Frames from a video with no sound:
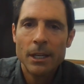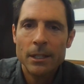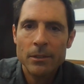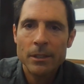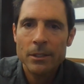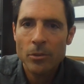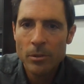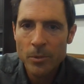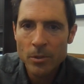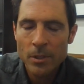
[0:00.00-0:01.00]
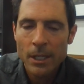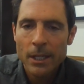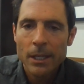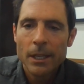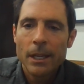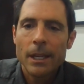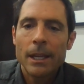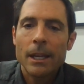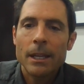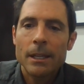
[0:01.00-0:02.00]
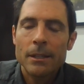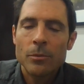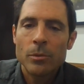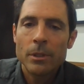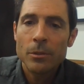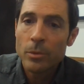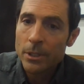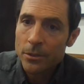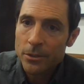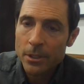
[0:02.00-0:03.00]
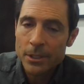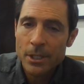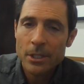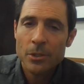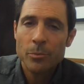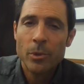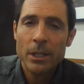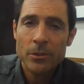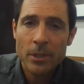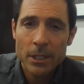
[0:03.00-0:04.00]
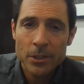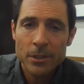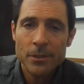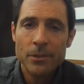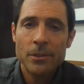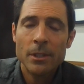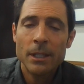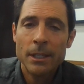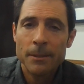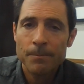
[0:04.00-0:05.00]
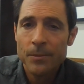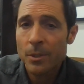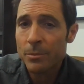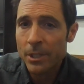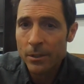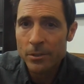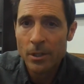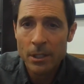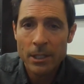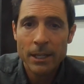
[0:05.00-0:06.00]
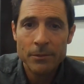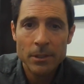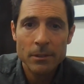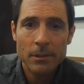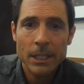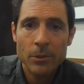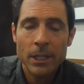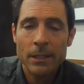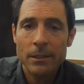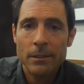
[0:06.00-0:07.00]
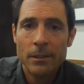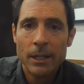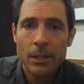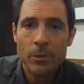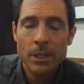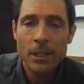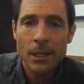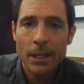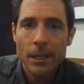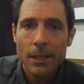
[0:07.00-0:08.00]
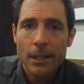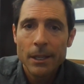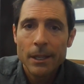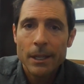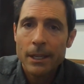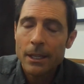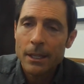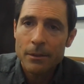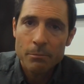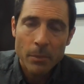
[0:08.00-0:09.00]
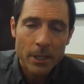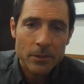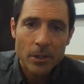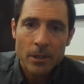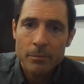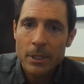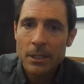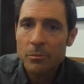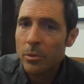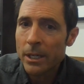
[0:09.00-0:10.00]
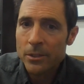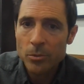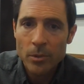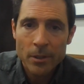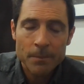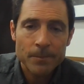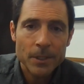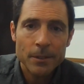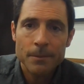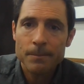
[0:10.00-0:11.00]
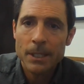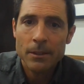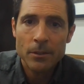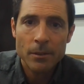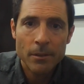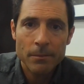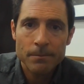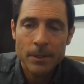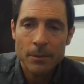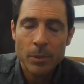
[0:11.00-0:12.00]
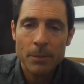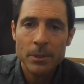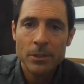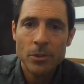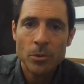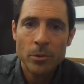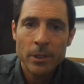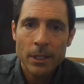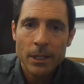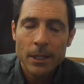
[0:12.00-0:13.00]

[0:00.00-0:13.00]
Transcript: higher than normal, and we will start seeing some price reductions. Some sellers are going to have to liquidate their equity and might start a mini price war to get their property sold.